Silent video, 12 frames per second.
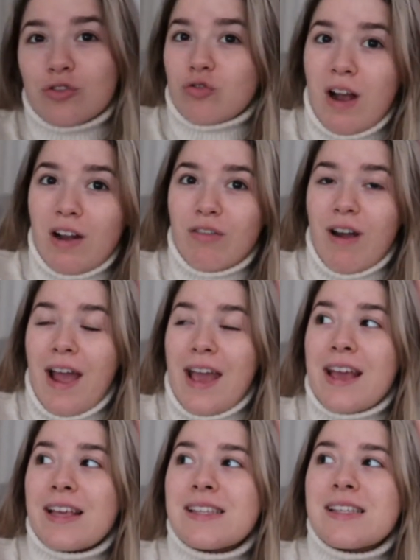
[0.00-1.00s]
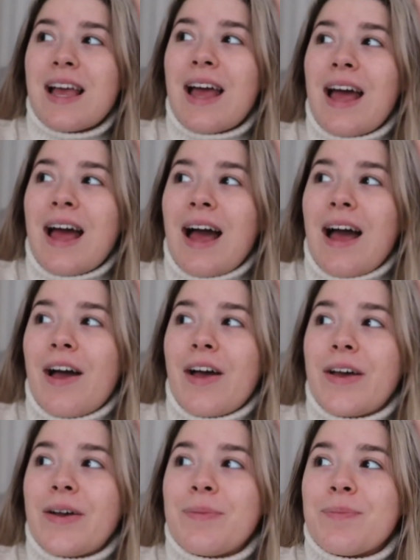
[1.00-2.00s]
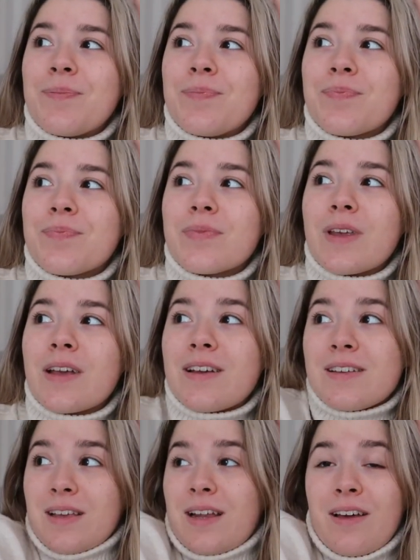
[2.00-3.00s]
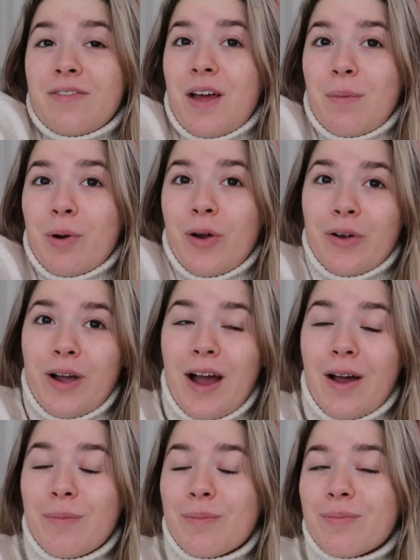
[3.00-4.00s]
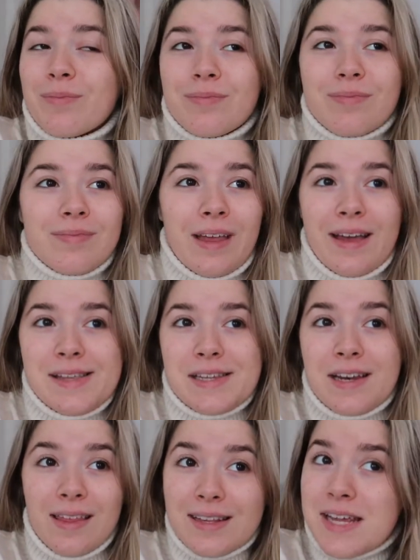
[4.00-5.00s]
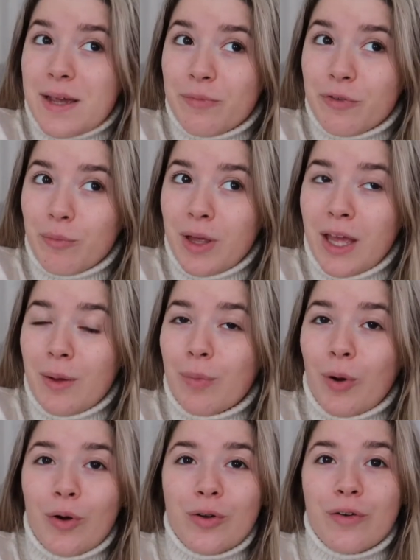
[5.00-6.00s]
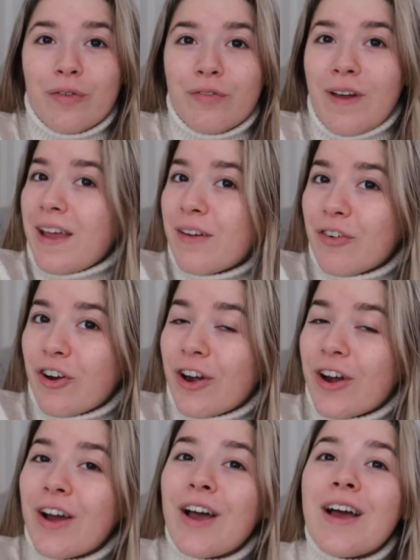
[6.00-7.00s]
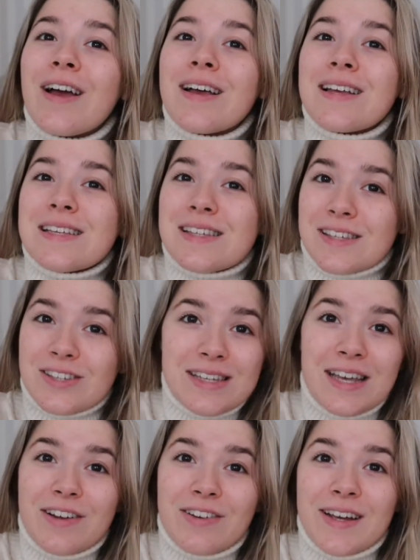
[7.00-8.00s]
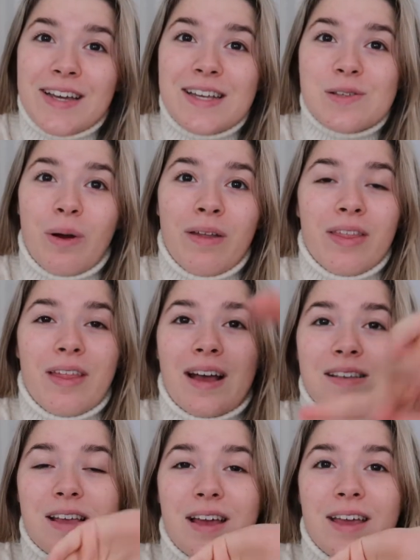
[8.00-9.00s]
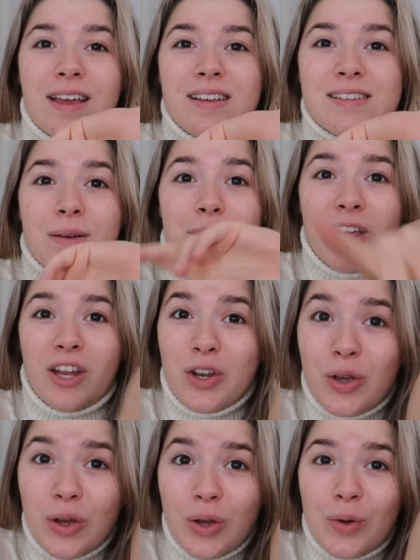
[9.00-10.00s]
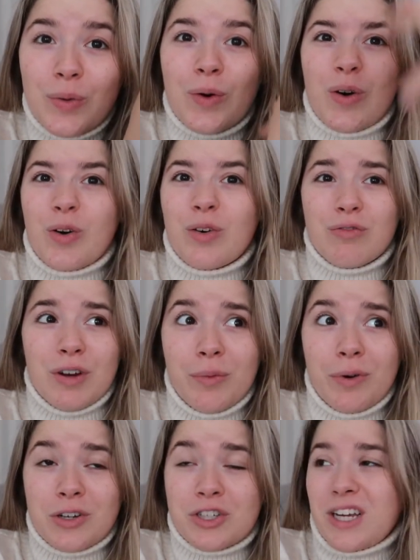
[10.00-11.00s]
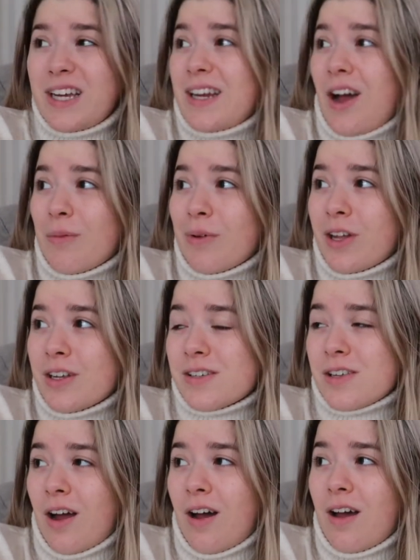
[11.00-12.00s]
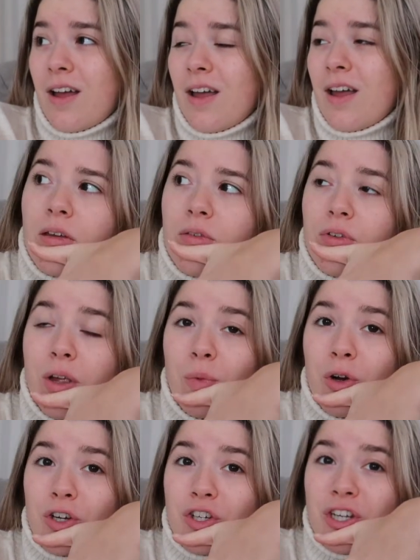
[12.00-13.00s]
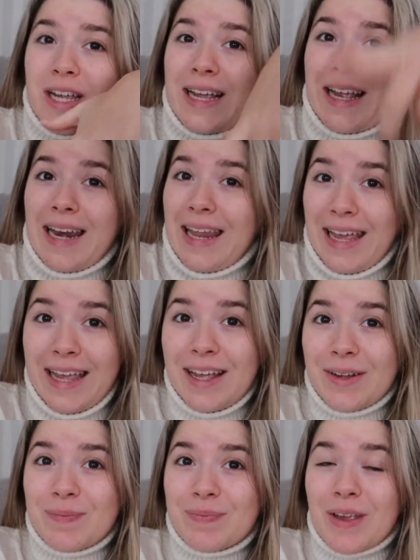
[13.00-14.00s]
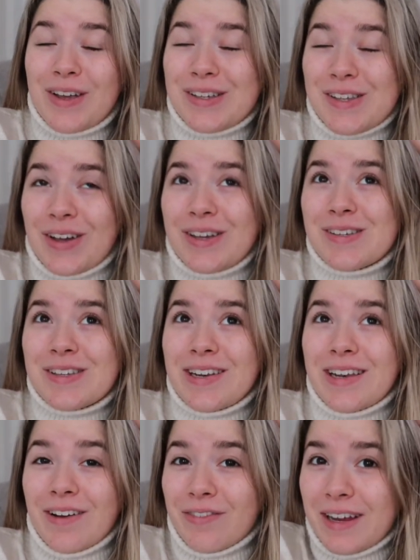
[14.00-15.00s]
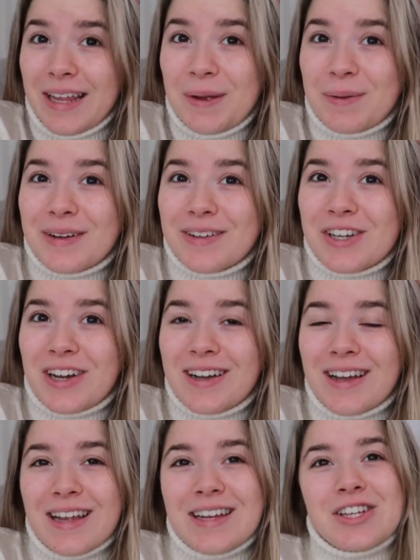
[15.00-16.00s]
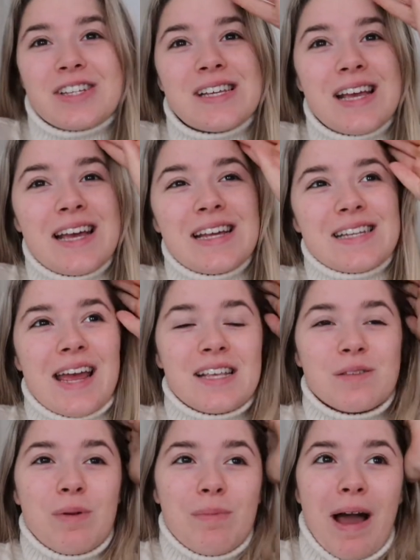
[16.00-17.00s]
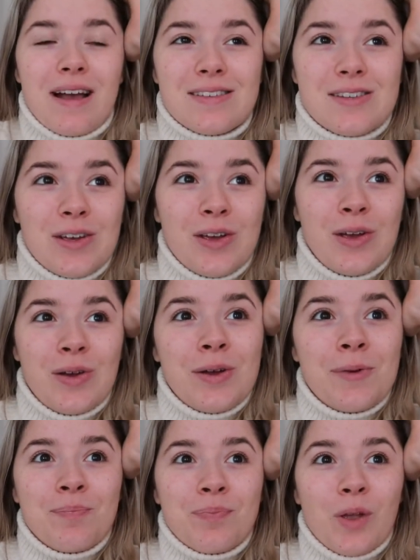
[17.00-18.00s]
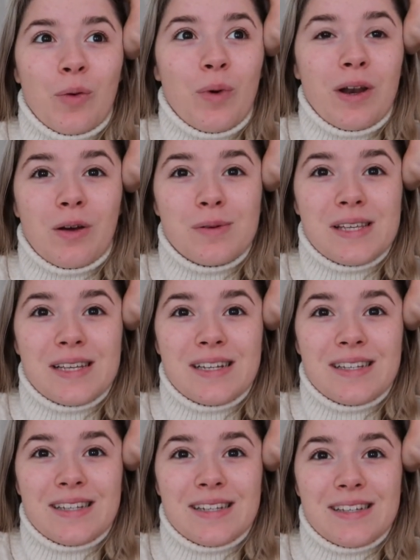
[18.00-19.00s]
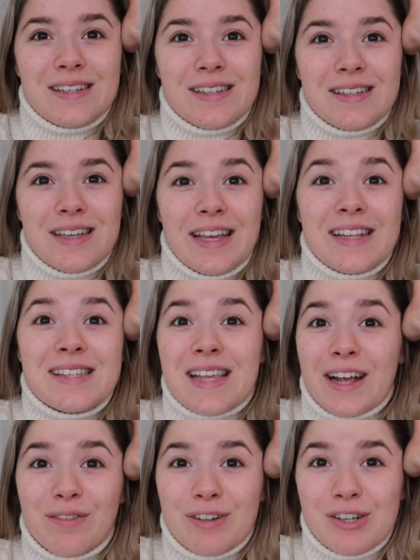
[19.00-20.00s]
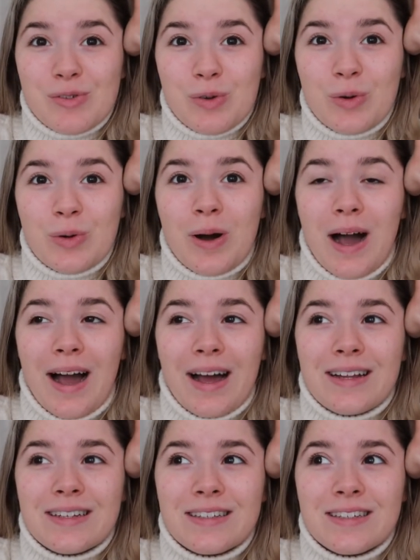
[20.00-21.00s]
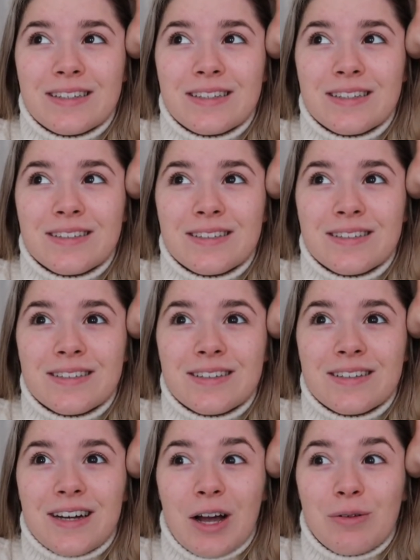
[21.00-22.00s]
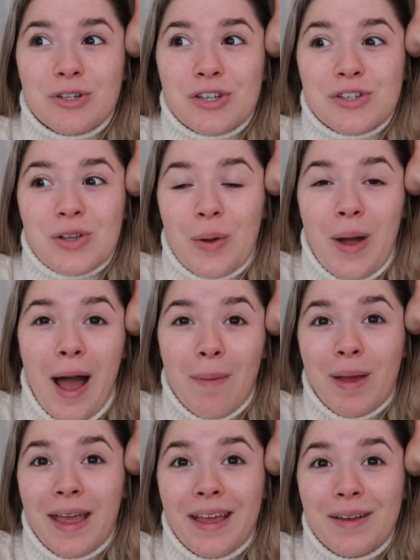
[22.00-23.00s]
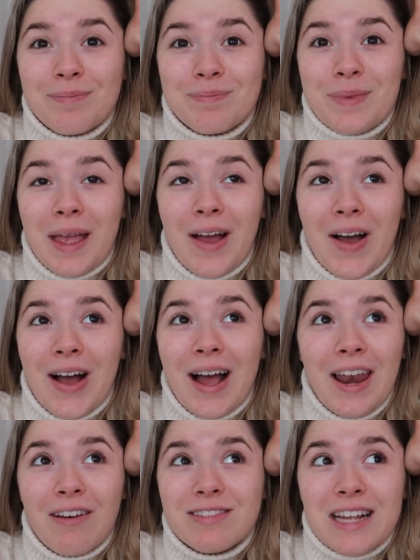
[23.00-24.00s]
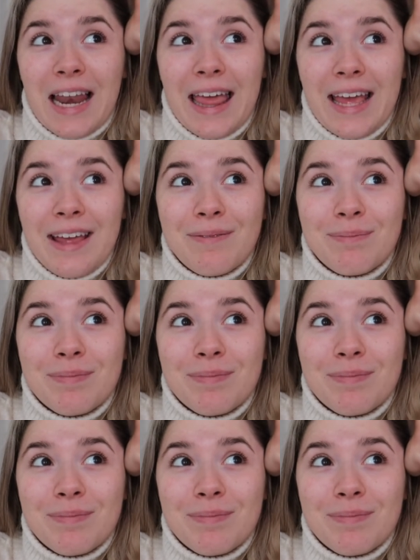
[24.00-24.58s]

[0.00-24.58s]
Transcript: Drag Race because um, I love that programme. That is another tip from me, put on your favourite series, whether that's like something new or rewatching. I'm gonna start rewatch Glee because I used to love Glee when I was younger and it just takes me back to when I was in in secondary school and I was just so happy. I loved Glee.